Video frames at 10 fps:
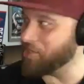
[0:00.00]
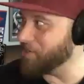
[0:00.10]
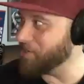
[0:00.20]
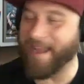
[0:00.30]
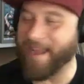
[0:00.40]
have
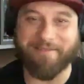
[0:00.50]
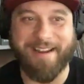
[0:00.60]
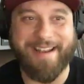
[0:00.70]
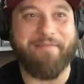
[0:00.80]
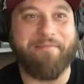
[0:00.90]
grabbed it right
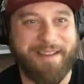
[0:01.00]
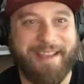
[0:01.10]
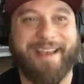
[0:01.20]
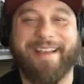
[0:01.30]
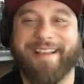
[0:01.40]
now. But
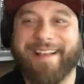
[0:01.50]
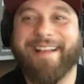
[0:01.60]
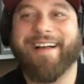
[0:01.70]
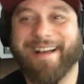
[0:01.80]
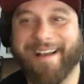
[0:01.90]
yeah,
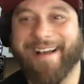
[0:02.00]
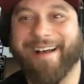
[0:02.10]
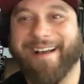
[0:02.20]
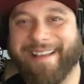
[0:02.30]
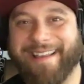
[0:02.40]

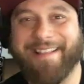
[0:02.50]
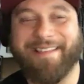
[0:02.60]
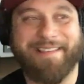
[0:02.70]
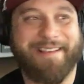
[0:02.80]
it's